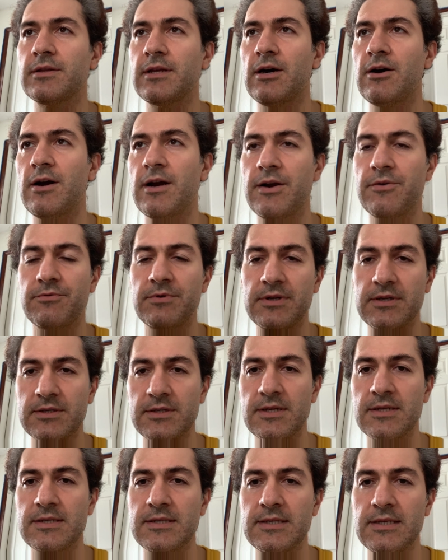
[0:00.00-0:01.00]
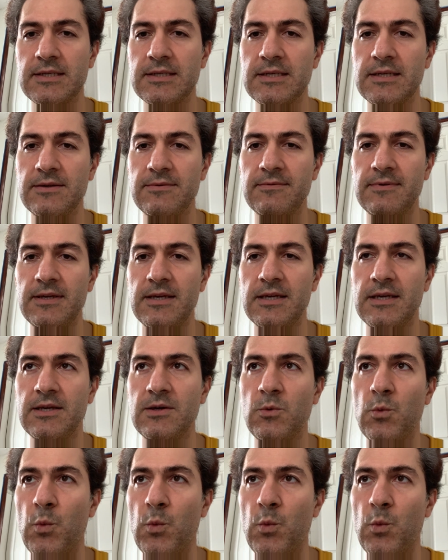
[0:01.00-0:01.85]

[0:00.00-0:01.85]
the high risk CTV,